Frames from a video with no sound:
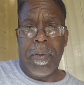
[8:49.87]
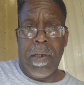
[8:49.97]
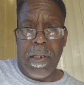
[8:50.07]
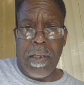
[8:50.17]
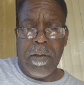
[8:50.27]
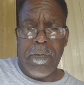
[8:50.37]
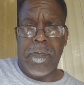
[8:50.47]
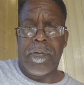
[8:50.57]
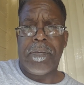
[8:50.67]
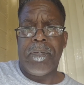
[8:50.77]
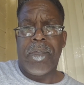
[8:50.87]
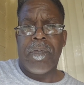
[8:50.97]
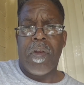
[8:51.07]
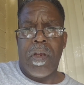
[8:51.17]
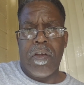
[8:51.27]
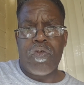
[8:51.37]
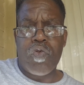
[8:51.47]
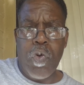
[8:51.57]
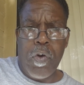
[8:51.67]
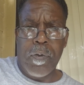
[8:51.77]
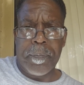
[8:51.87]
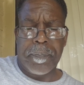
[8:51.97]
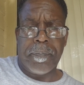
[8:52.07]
believe is true.